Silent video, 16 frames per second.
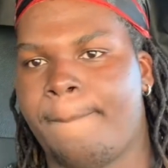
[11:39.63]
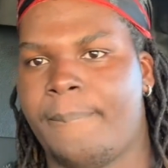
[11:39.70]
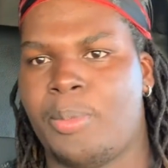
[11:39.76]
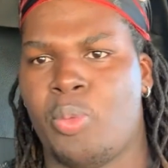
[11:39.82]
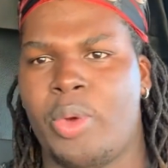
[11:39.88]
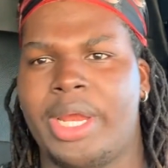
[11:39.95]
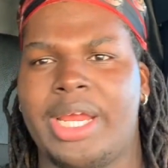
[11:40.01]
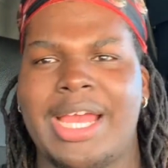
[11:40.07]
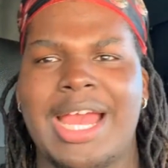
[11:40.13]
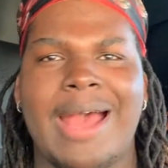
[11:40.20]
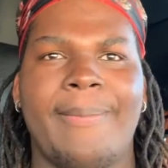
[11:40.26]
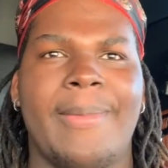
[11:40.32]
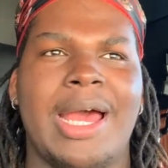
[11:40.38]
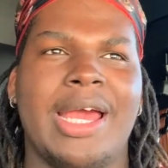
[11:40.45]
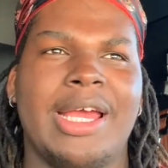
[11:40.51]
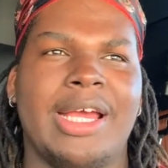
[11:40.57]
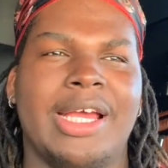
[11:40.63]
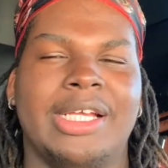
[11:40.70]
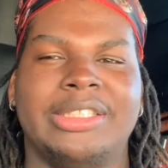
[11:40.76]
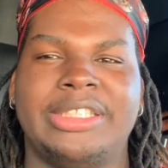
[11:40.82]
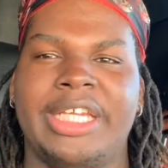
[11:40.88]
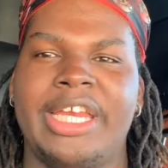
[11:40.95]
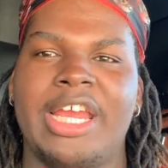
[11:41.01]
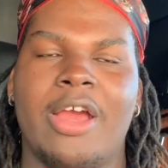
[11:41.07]
went and got my
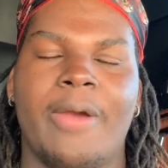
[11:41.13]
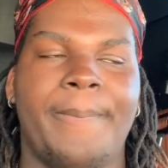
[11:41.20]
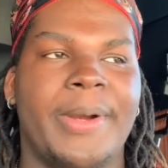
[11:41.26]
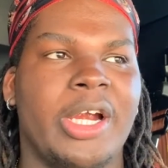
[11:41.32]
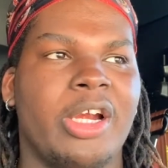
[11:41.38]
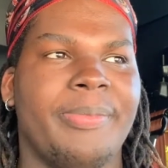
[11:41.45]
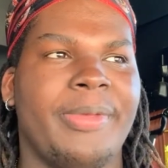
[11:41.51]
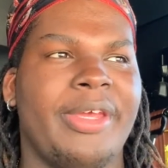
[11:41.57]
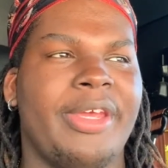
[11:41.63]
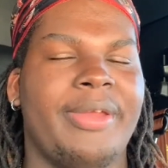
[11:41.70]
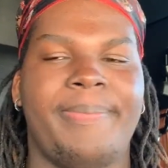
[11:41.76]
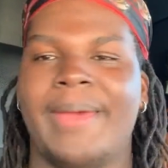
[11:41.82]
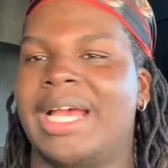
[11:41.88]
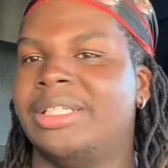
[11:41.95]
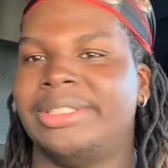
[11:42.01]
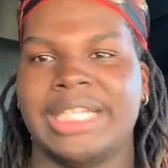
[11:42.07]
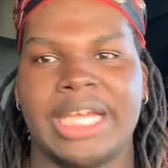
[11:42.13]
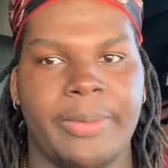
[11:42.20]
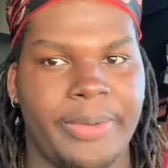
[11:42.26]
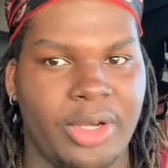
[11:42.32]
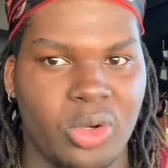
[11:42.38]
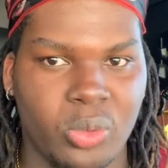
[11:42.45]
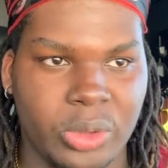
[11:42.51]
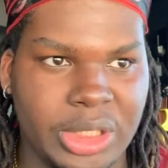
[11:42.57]
Cdl Permit, passed that
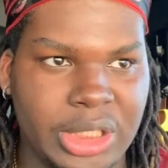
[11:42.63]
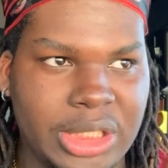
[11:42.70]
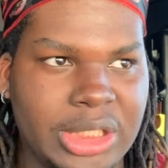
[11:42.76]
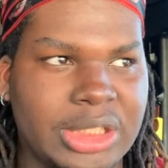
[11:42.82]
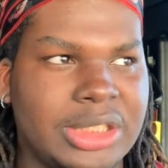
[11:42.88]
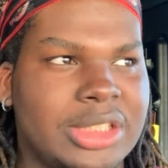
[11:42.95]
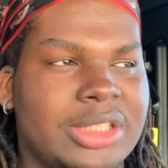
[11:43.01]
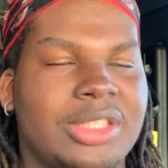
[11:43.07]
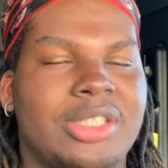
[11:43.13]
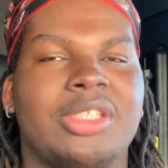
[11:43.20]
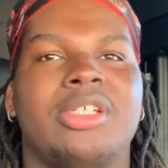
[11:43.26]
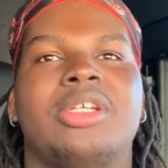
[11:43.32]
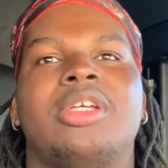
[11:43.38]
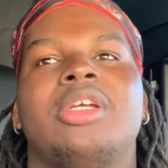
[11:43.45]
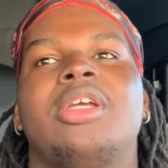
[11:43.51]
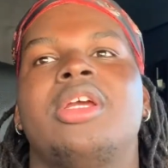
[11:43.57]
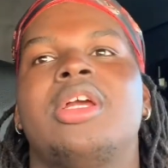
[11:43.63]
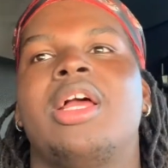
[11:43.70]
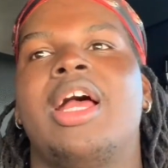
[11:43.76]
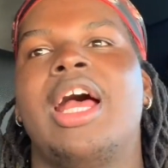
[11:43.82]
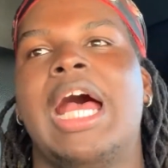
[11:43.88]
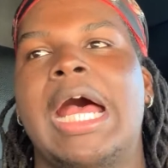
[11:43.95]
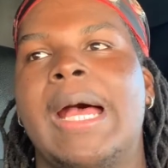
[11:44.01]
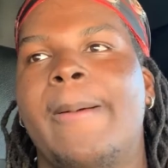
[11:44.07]
with no ease.
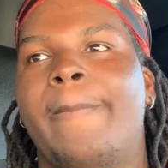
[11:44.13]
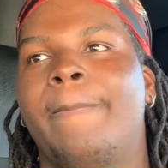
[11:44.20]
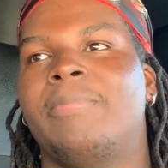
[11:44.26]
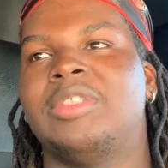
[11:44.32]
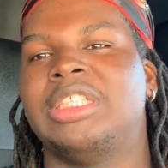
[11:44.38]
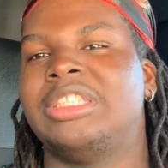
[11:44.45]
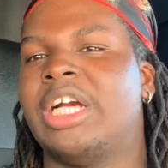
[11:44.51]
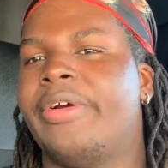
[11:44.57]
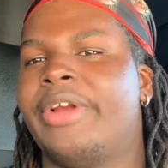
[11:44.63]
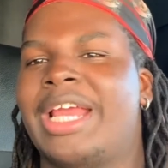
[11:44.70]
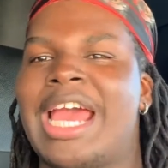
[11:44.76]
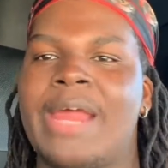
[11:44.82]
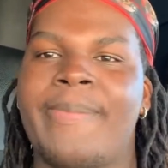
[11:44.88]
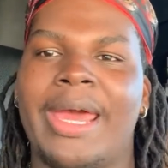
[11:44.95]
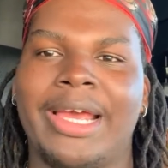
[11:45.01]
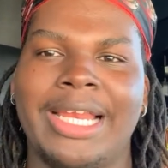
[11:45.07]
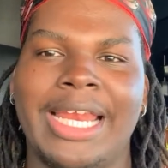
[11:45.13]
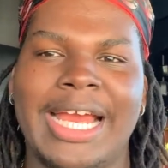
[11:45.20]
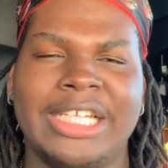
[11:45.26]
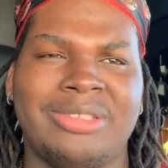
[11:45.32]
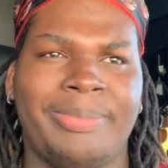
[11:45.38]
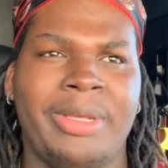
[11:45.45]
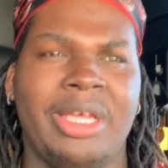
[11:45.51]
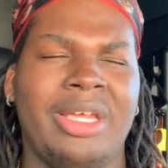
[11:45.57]
Since I already had my
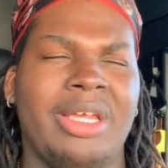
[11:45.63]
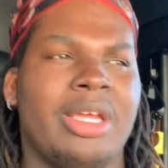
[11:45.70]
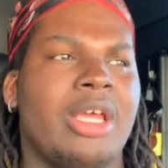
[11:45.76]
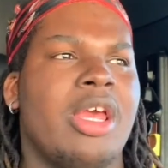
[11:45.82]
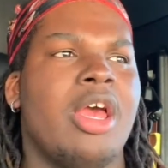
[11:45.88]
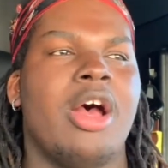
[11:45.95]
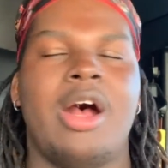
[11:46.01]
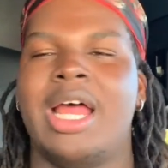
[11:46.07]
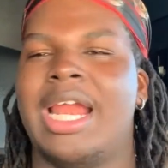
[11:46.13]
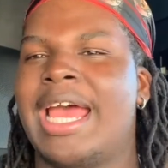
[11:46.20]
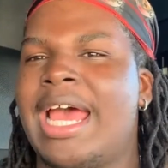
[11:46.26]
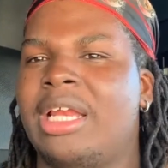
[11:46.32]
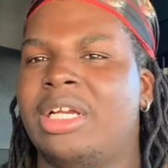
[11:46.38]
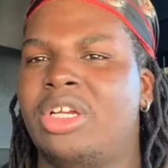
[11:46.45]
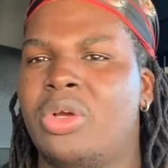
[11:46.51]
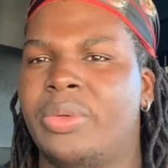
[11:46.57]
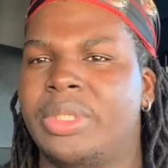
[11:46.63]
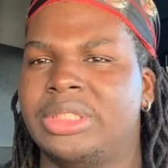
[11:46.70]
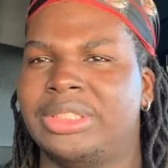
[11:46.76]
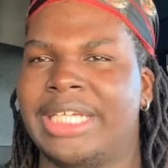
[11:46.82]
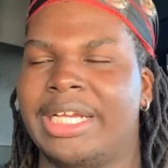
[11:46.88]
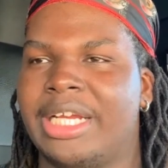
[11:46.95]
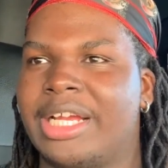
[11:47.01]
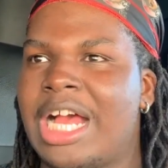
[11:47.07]
Class B, all I had to do was
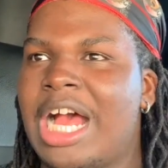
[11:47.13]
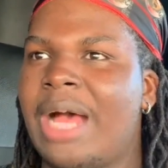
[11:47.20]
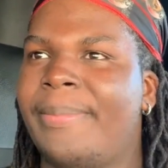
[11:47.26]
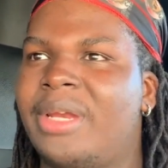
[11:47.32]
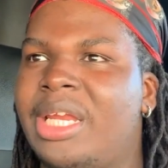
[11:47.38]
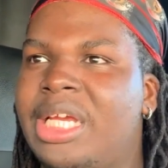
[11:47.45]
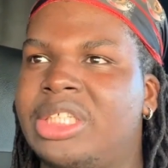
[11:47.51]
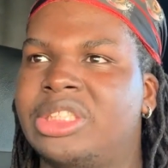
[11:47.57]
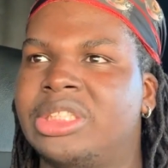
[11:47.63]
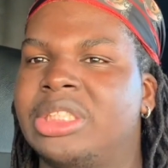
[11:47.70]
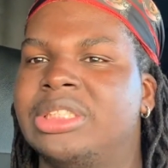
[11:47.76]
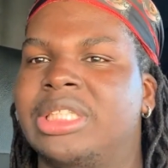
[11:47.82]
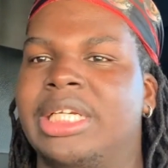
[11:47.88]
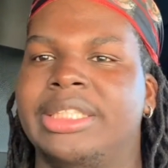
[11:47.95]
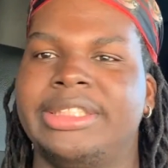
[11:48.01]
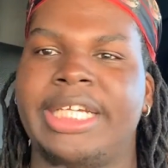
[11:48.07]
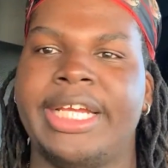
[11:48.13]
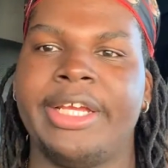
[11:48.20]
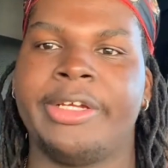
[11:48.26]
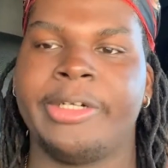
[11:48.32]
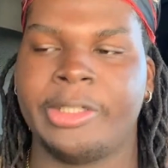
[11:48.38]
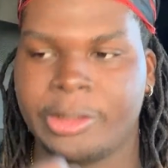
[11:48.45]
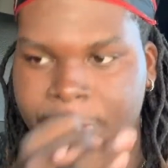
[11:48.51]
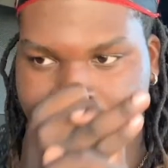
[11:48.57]
take the combinations and a tanker.